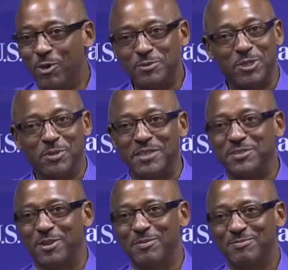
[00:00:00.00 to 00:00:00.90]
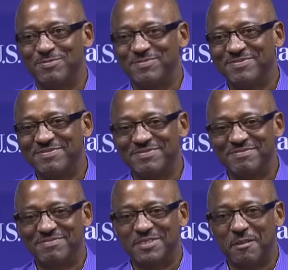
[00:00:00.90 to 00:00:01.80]
want some, get some.
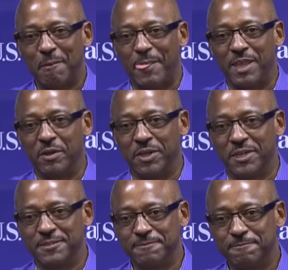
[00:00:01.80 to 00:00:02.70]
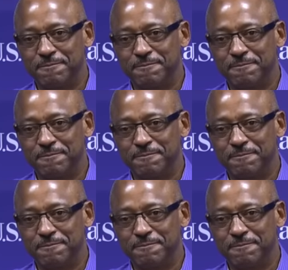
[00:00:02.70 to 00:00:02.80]
Y'all good?